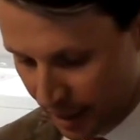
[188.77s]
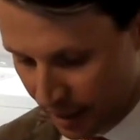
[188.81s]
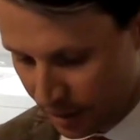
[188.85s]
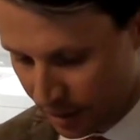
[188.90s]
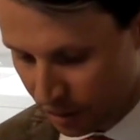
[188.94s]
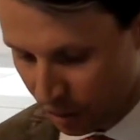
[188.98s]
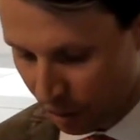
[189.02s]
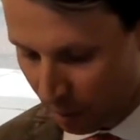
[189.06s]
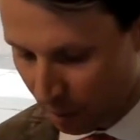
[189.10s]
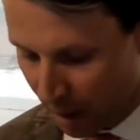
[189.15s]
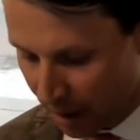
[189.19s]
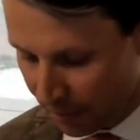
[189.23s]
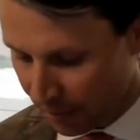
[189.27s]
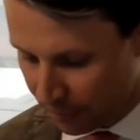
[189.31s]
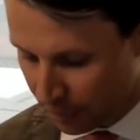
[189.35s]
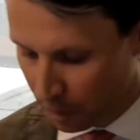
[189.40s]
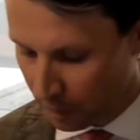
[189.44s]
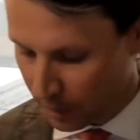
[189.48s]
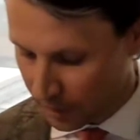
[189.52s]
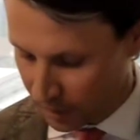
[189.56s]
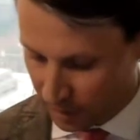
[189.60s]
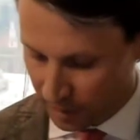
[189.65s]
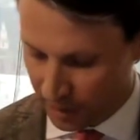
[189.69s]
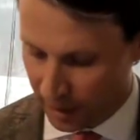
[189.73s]
So my
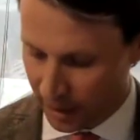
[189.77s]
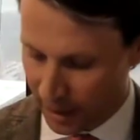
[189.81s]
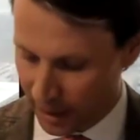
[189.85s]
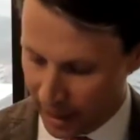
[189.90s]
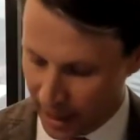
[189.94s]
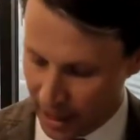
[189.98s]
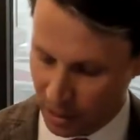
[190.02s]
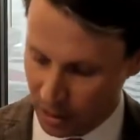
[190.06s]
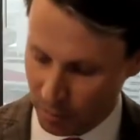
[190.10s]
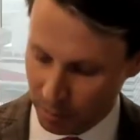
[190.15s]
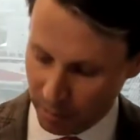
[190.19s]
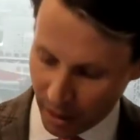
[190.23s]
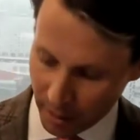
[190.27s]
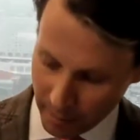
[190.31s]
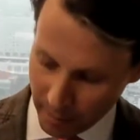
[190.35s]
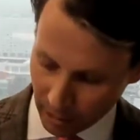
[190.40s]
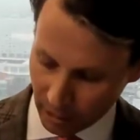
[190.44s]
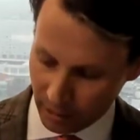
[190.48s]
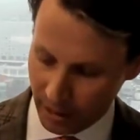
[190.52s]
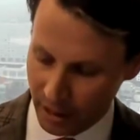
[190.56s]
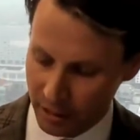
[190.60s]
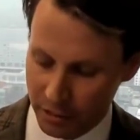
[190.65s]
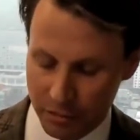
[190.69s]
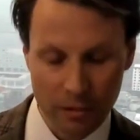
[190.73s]
focus today is
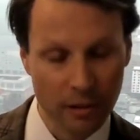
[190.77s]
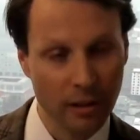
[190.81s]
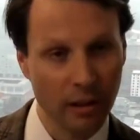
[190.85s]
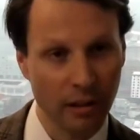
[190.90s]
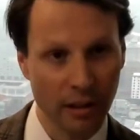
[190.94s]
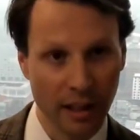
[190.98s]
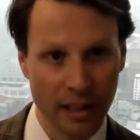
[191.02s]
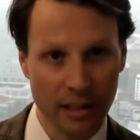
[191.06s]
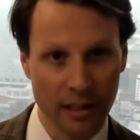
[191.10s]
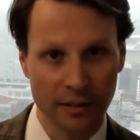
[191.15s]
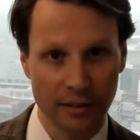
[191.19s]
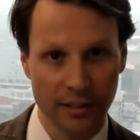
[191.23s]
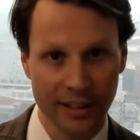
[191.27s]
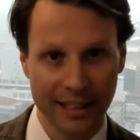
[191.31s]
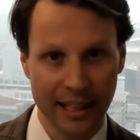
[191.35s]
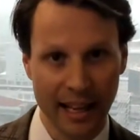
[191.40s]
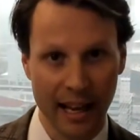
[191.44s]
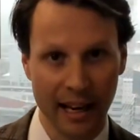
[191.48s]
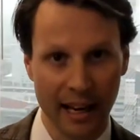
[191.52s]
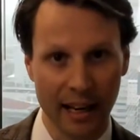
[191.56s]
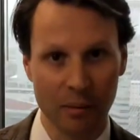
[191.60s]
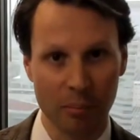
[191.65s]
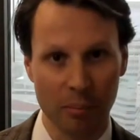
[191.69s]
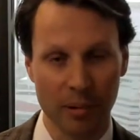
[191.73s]
primarily through the lens of a
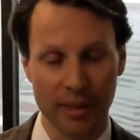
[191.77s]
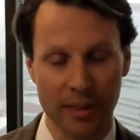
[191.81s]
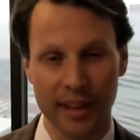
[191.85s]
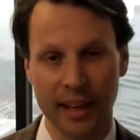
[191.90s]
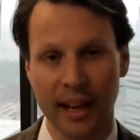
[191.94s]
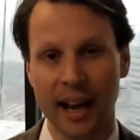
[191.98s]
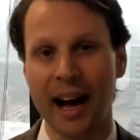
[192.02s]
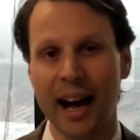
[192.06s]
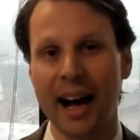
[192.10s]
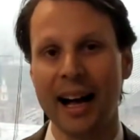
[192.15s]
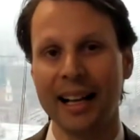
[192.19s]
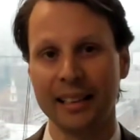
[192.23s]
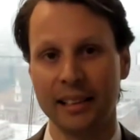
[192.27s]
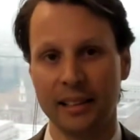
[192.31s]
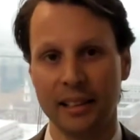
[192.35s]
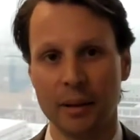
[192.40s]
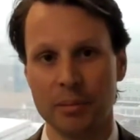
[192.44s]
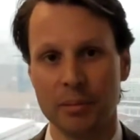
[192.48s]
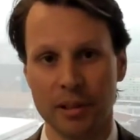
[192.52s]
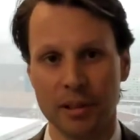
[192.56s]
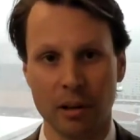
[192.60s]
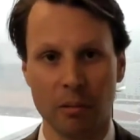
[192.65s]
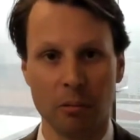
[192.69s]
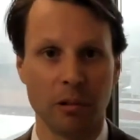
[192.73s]
tenant, but the
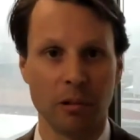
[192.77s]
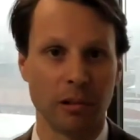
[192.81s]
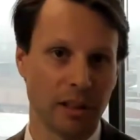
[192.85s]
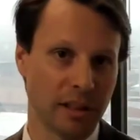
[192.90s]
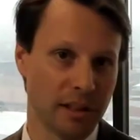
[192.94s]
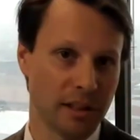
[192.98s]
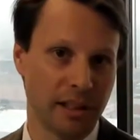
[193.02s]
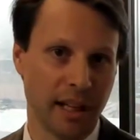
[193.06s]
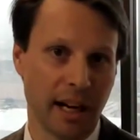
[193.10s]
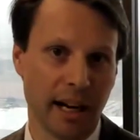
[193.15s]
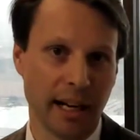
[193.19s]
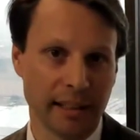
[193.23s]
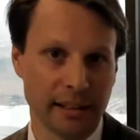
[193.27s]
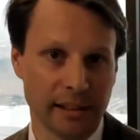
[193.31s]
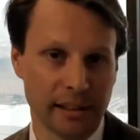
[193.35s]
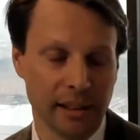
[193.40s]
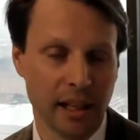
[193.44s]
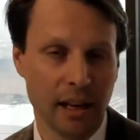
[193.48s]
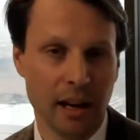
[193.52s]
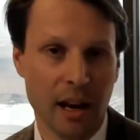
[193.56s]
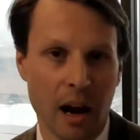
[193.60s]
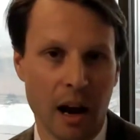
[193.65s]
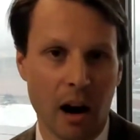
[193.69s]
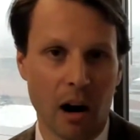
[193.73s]
concepts that we'll discuss
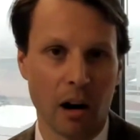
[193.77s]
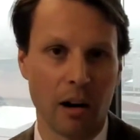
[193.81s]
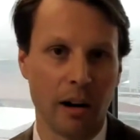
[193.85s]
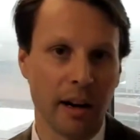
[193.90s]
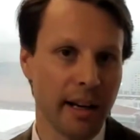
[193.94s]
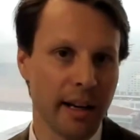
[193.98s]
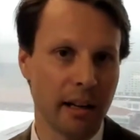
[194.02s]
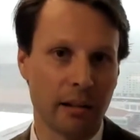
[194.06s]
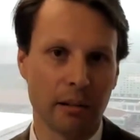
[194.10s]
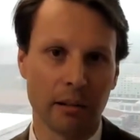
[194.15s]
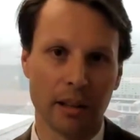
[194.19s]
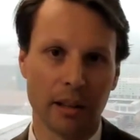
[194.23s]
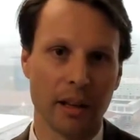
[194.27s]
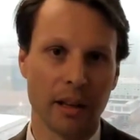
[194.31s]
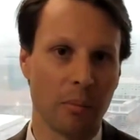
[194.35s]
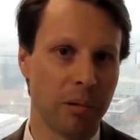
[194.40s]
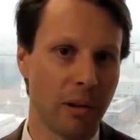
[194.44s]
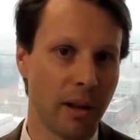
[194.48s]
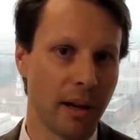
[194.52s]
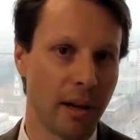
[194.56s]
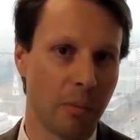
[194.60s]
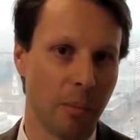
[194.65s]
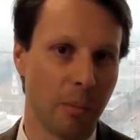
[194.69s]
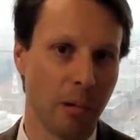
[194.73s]
are equally
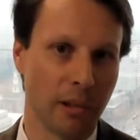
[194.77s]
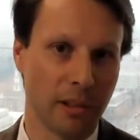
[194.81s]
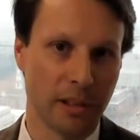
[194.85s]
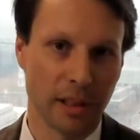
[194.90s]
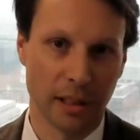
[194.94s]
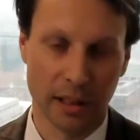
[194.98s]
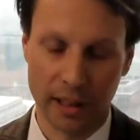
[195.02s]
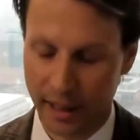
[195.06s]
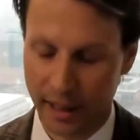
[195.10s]
applicable to